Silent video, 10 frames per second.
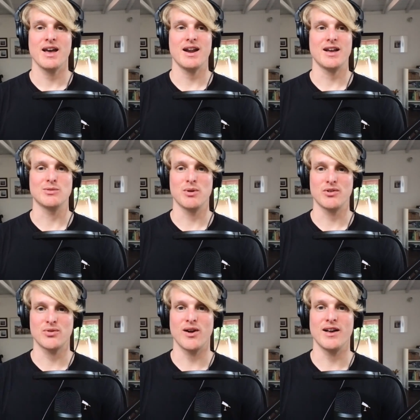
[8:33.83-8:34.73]
It has more
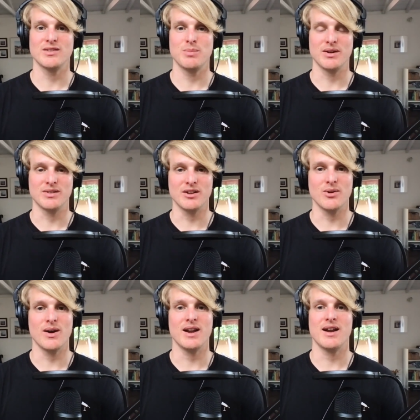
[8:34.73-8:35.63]
trust built
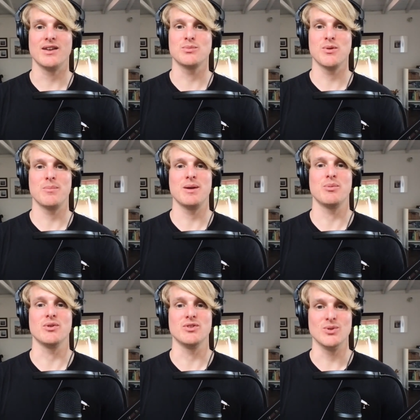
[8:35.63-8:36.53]
into it. It has more
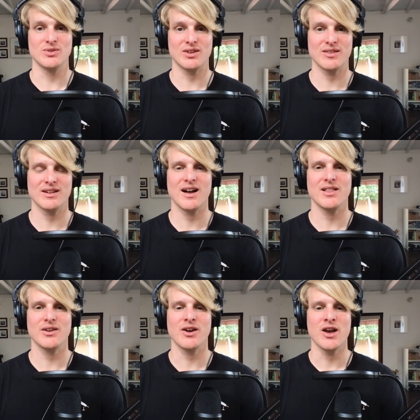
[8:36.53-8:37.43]
people using the
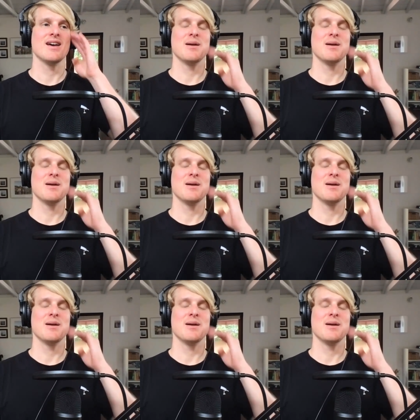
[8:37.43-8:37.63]
dollar.